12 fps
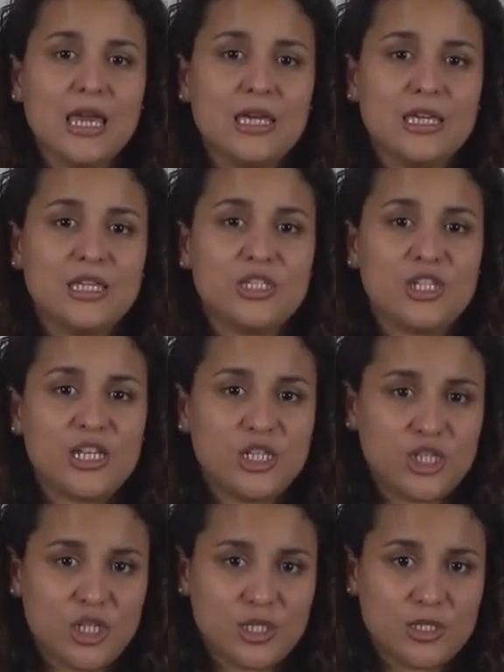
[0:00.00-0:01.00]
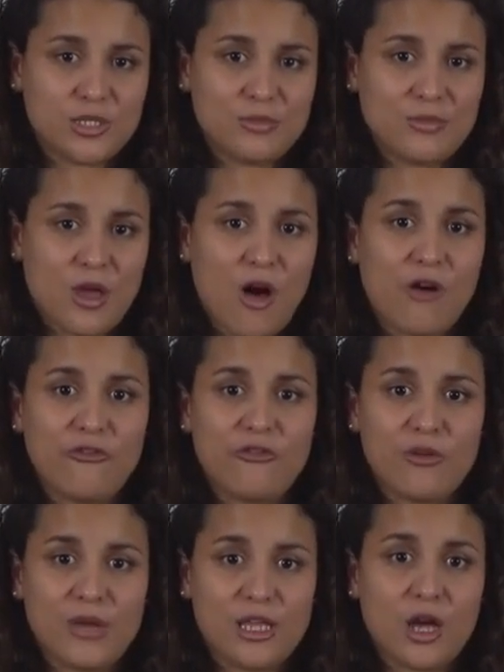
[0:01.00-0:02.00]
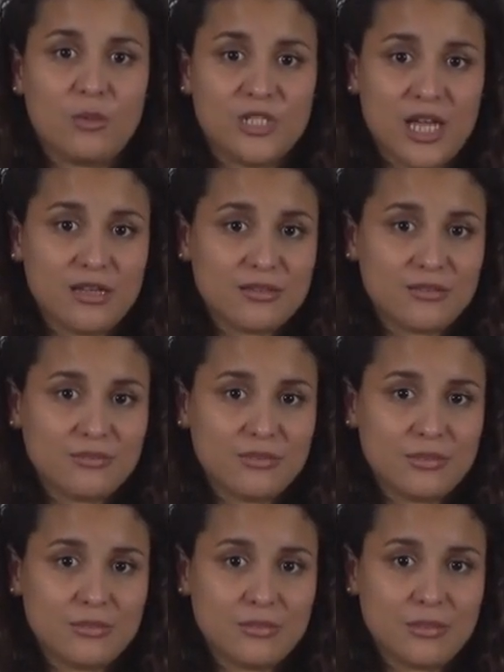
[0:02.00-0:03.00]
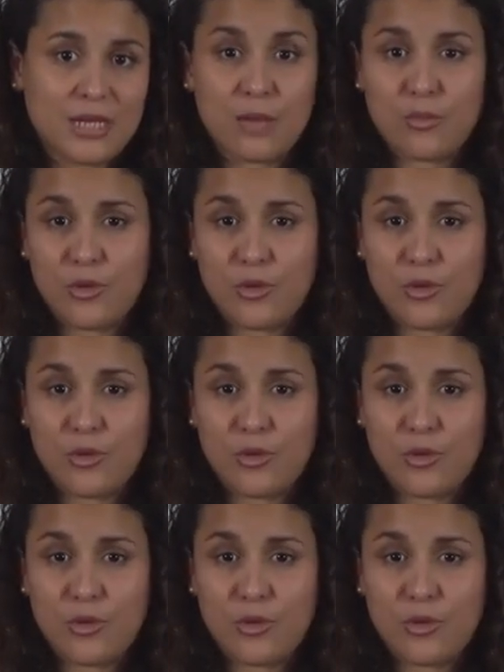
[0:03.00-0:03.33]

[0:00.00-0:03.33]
Ingestions of foreign objects, like